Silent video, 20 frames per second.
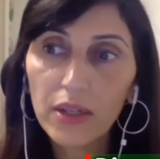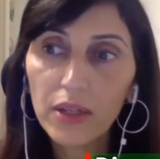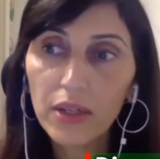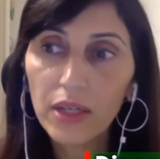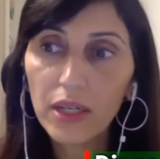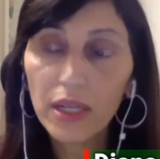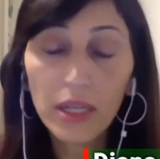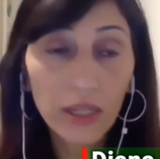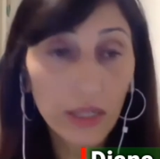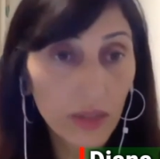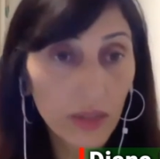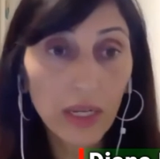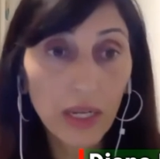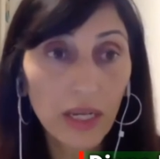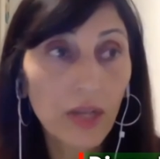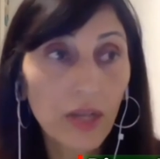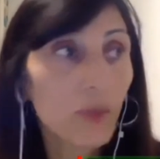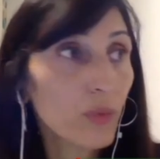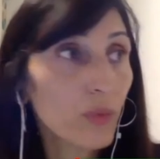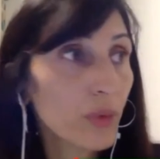in
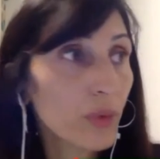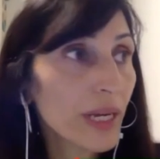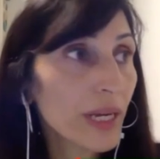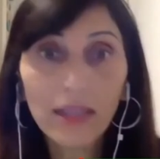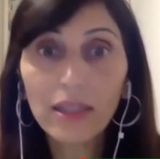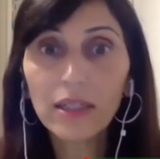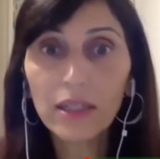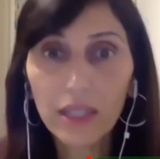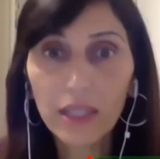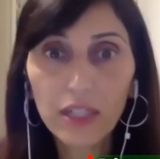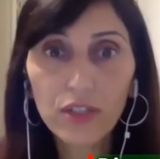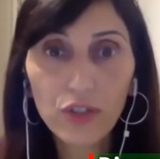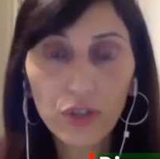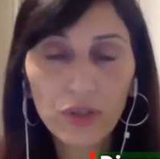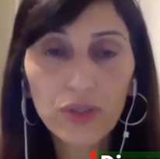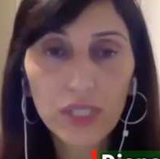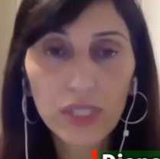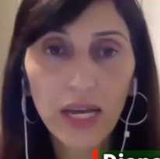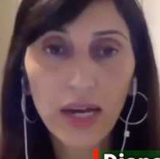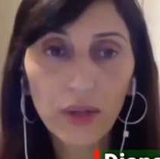reality, it
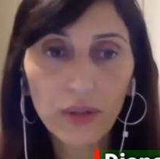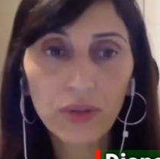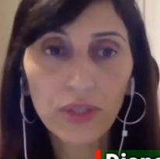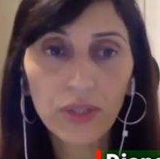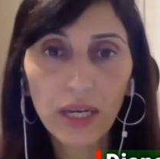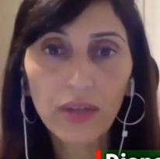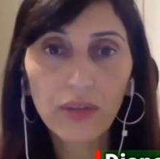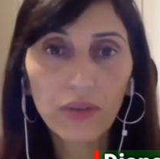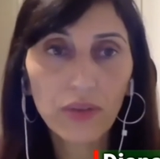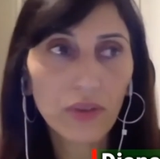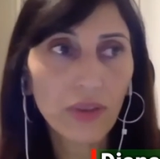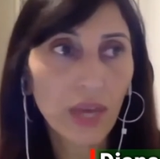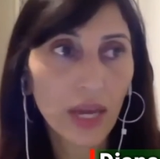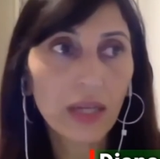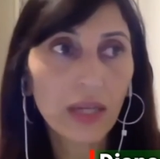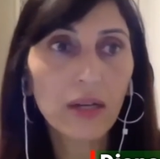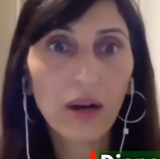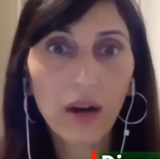turns out that they